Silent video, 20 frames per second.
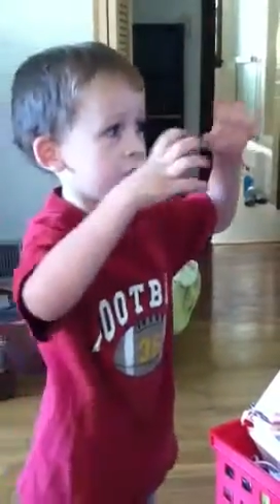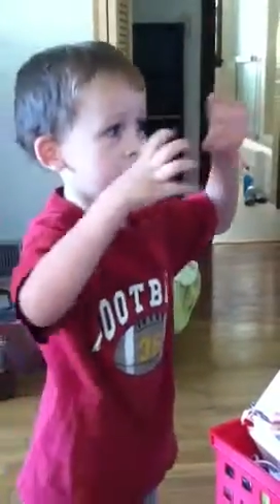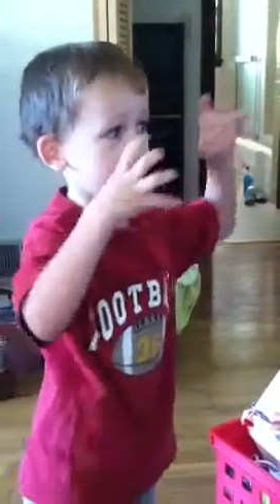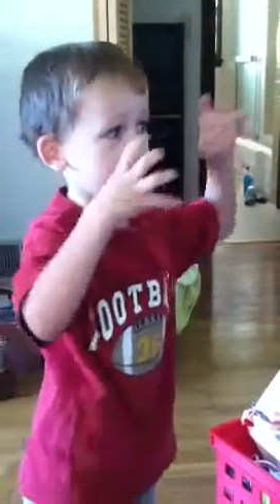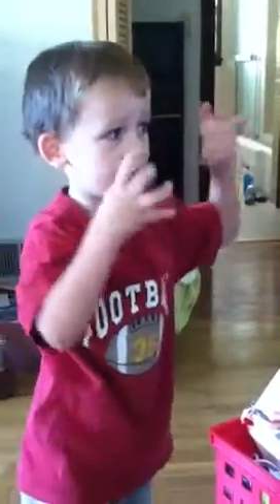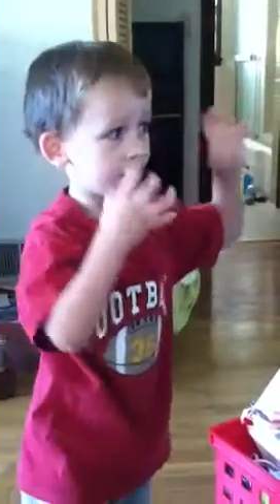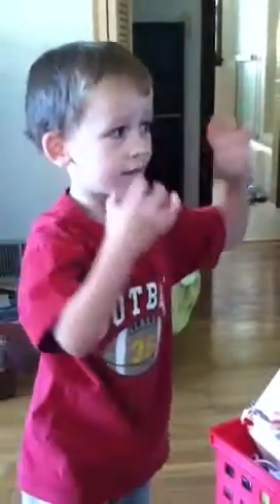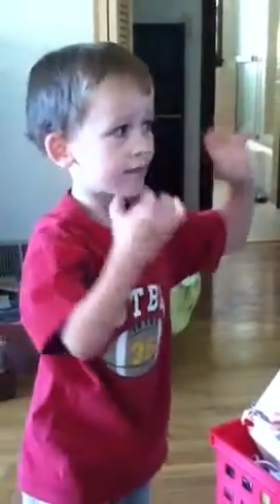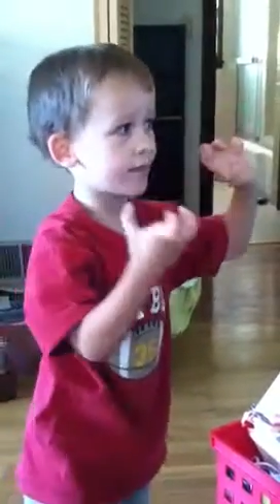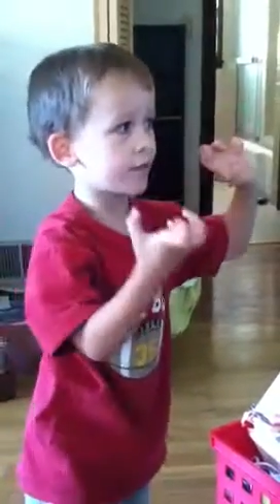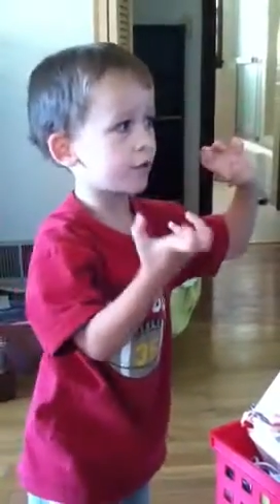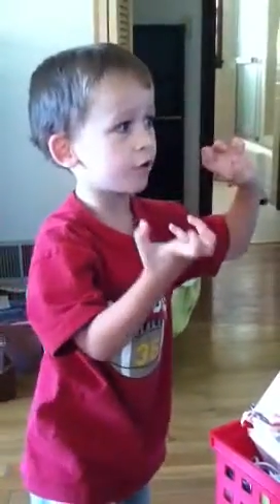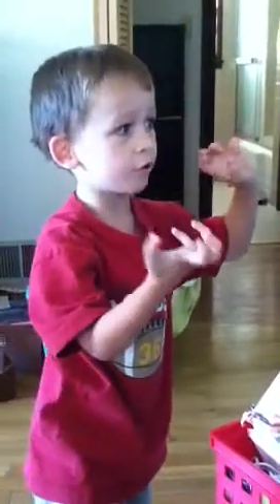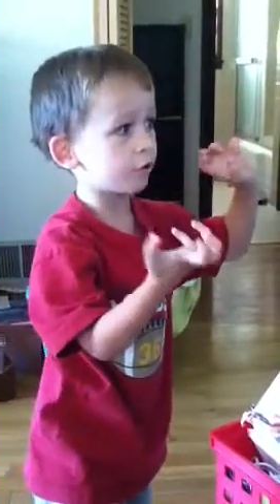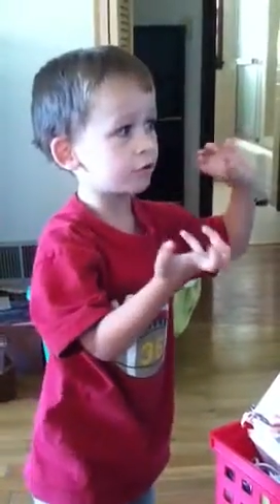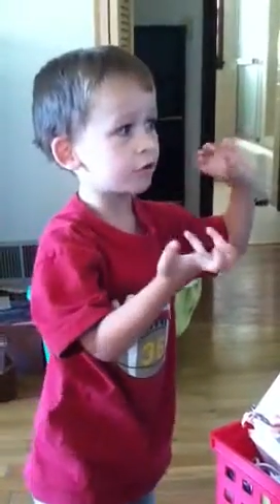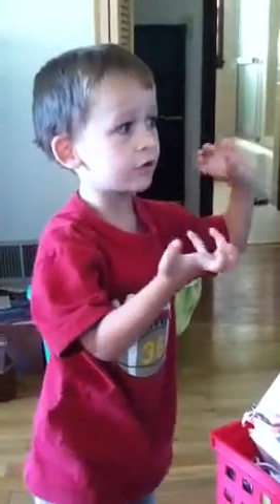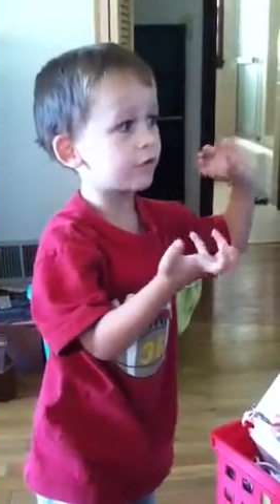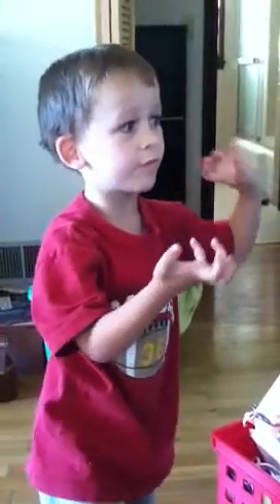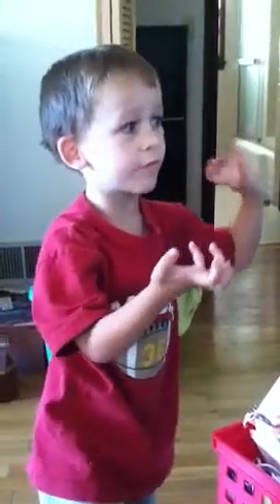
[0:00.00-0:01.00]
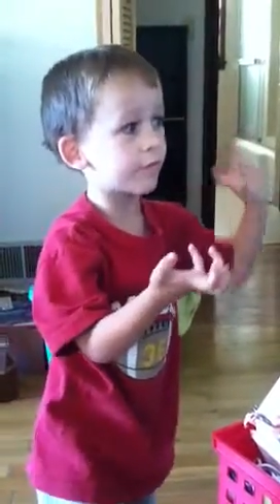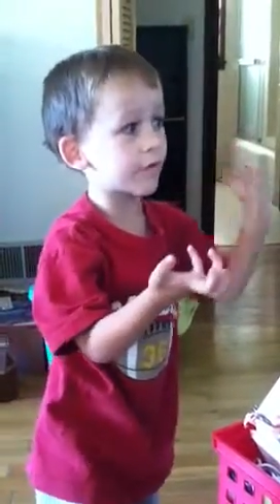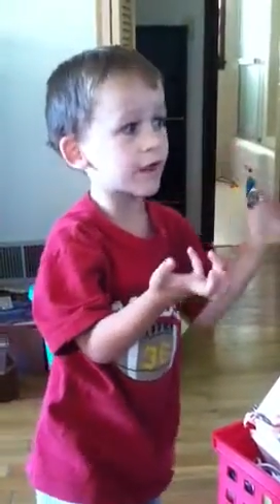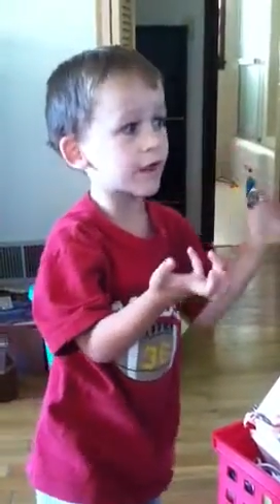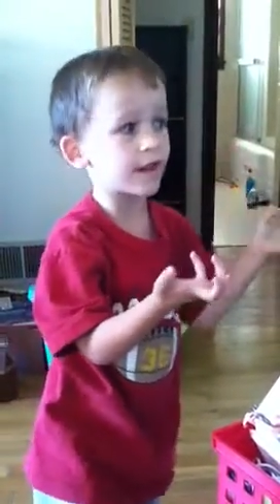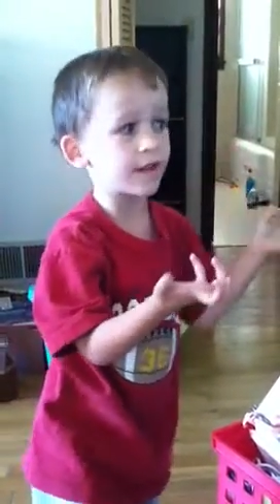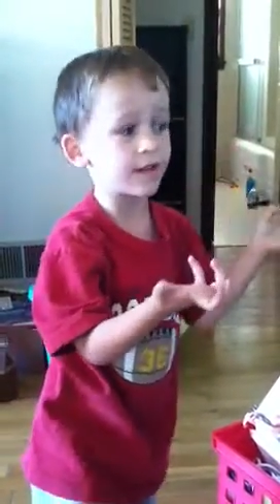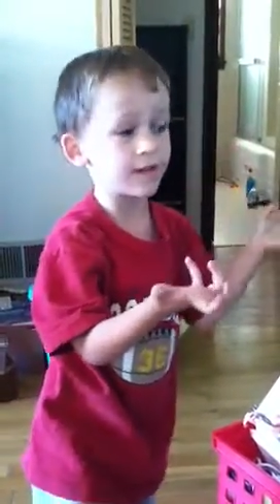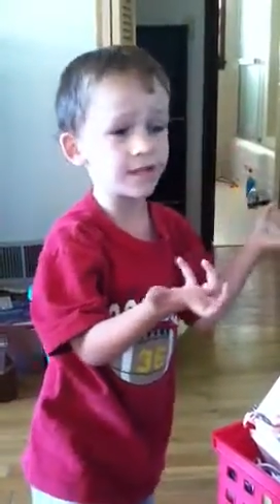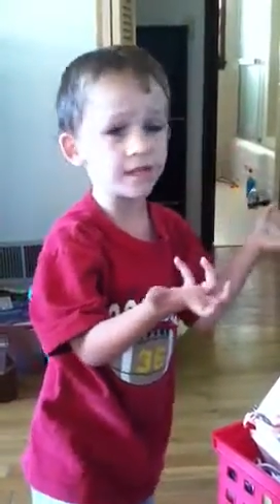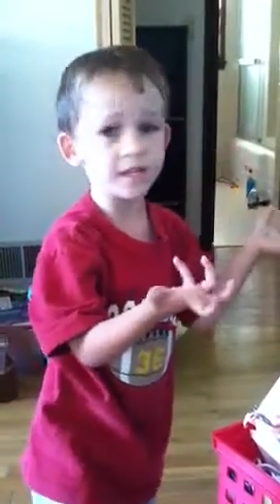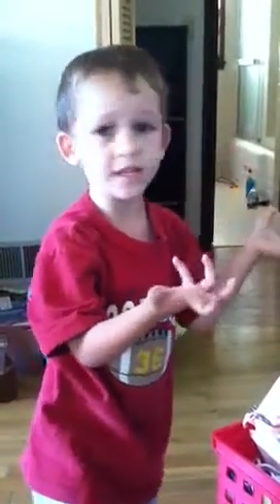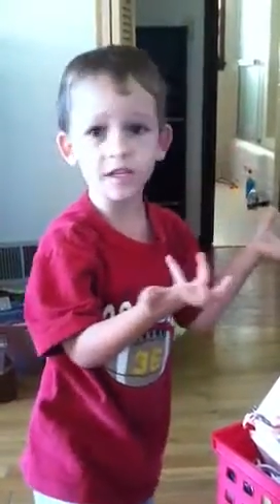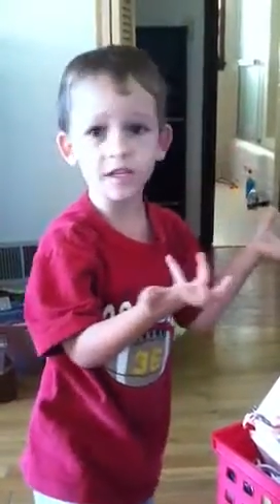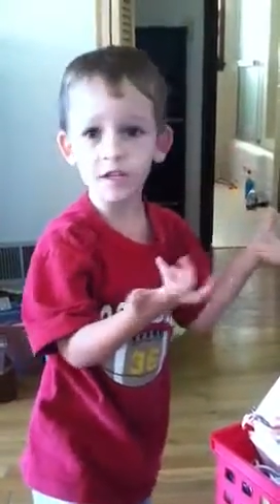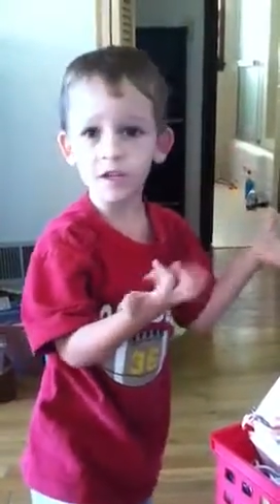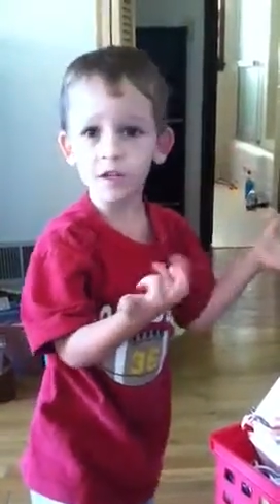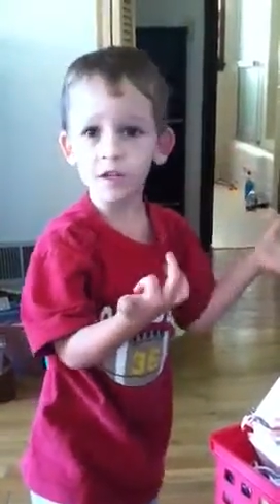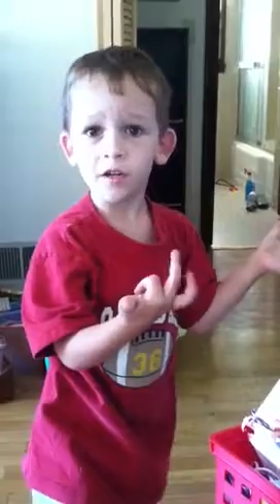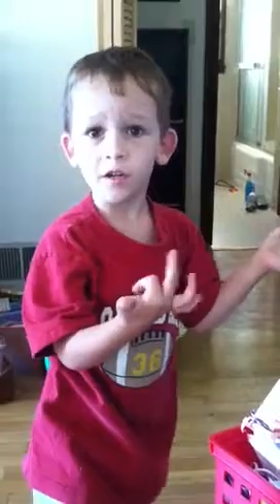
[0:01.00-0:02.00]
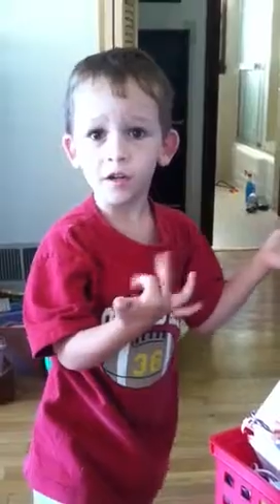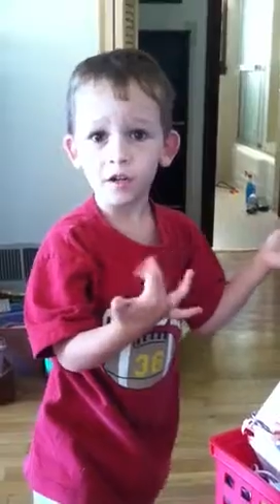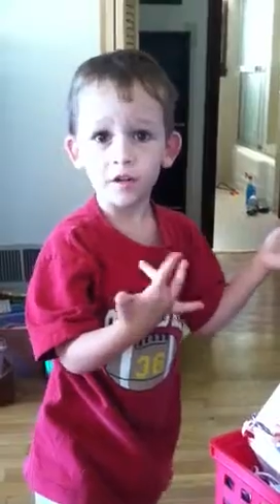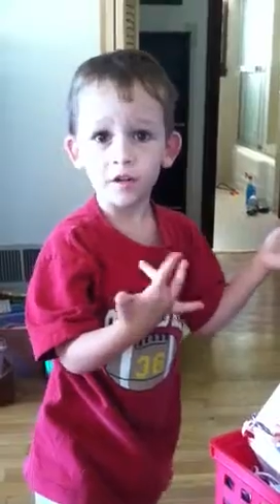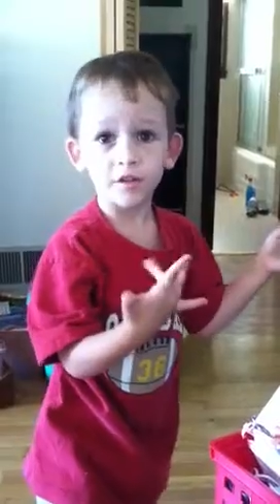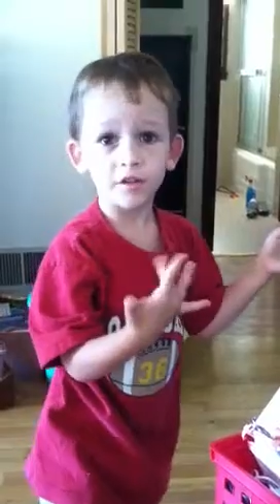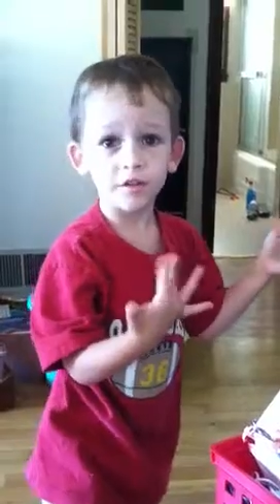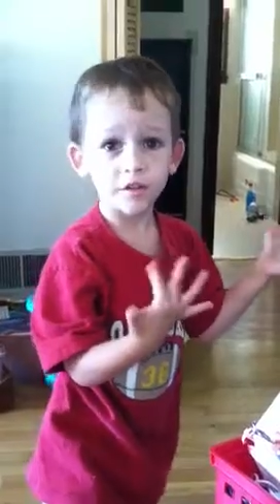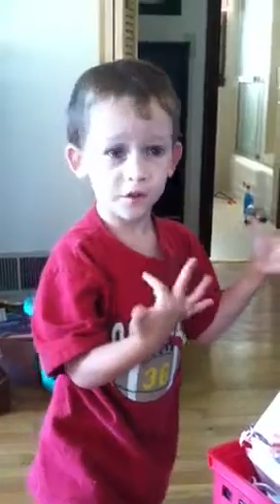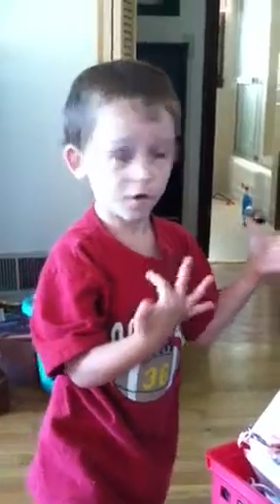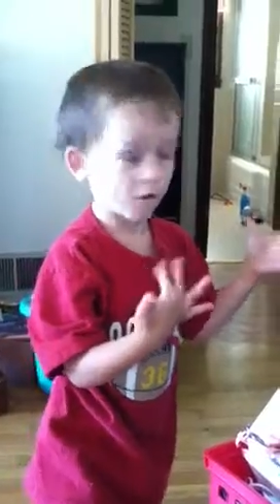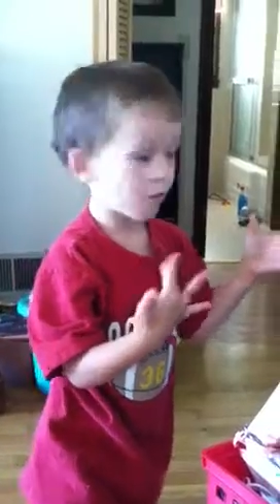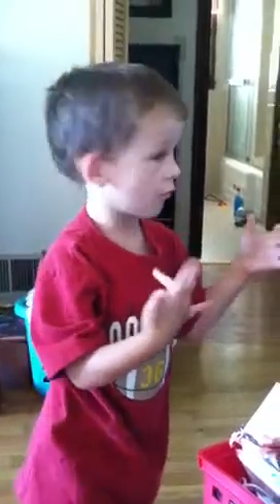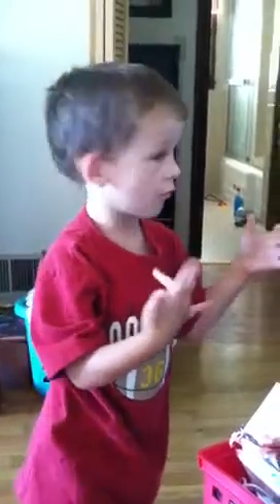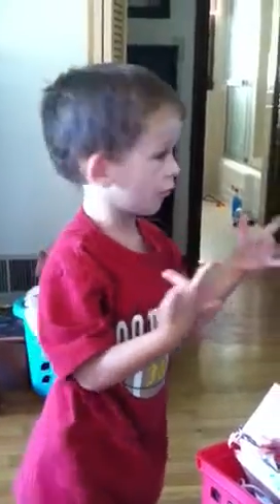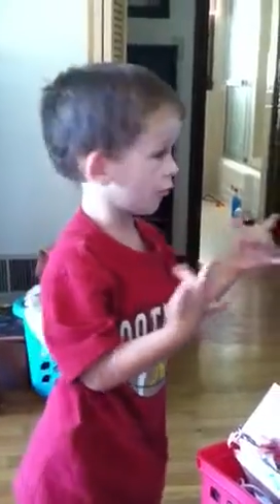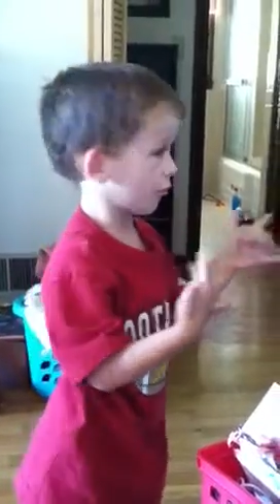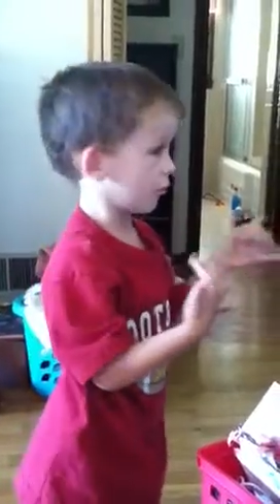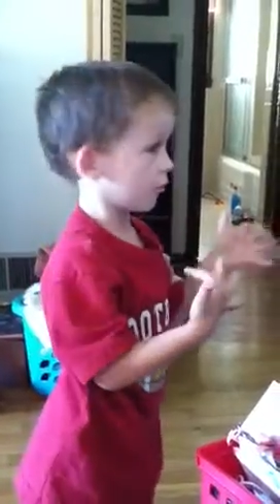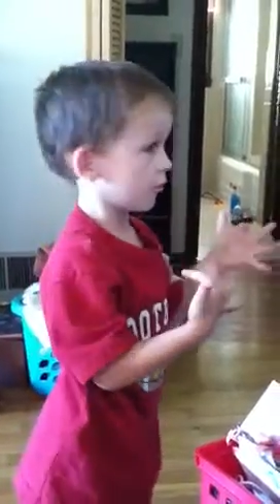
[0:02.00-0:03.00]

a huge fence. So.